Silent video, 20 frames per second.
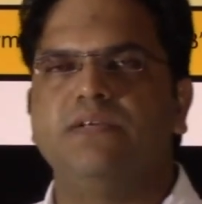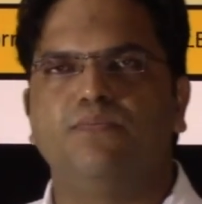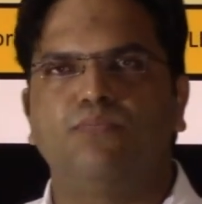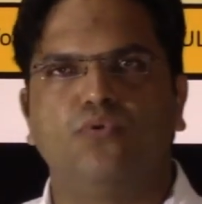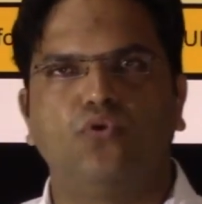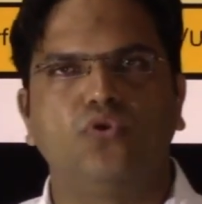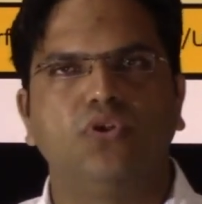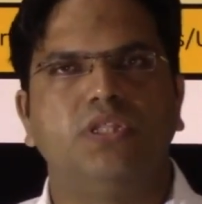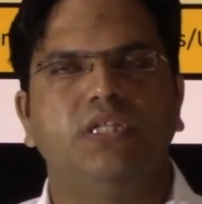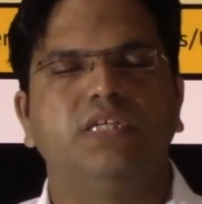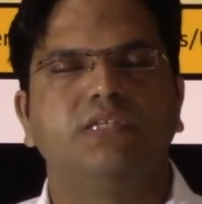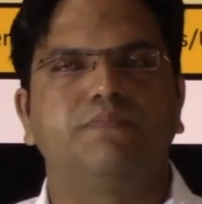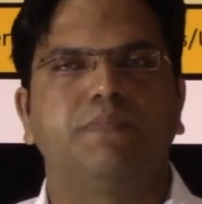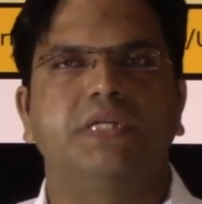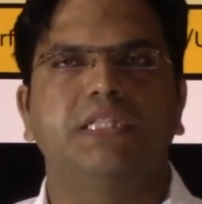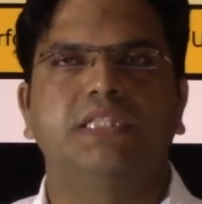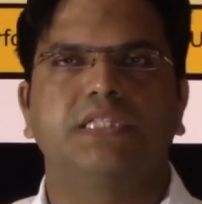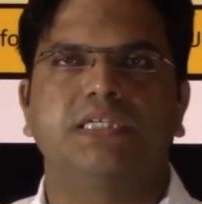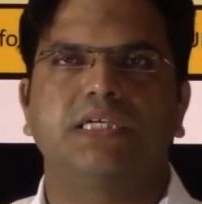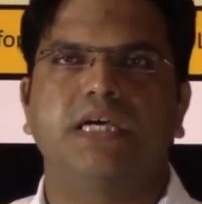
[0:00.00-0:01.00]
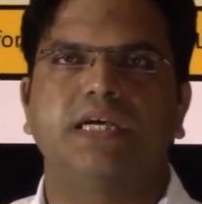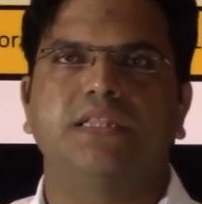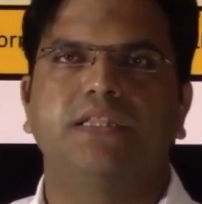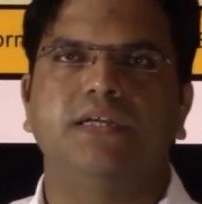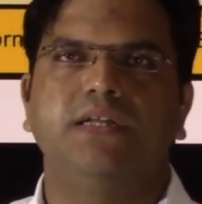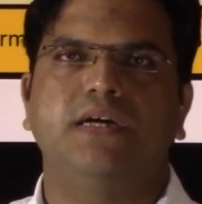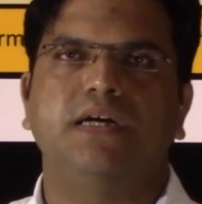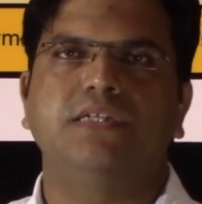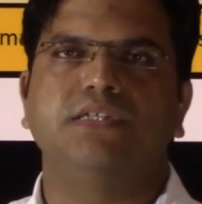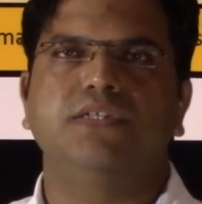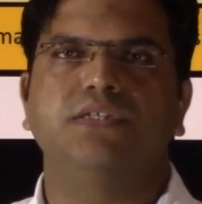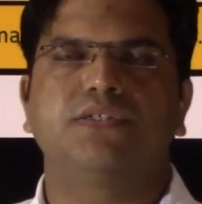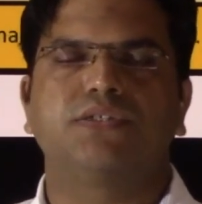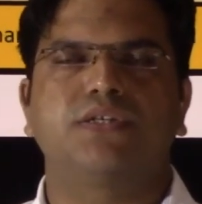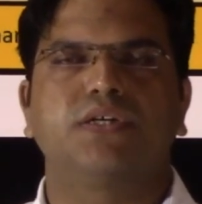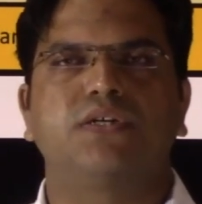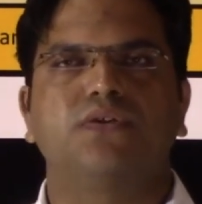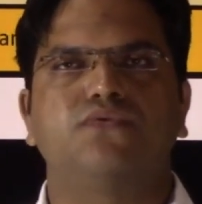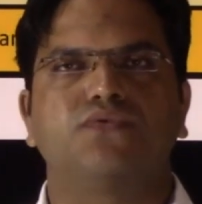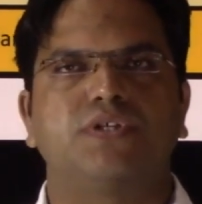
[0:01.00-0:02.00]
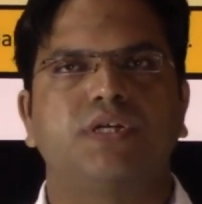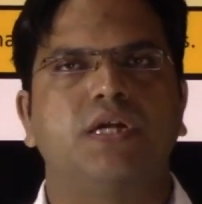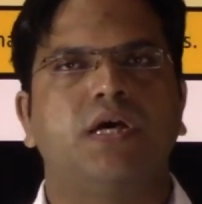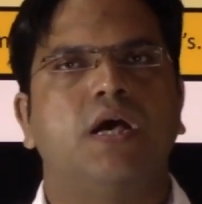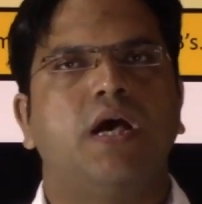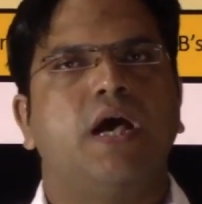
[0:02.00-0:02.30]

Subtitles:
both these Panchayati Raj institution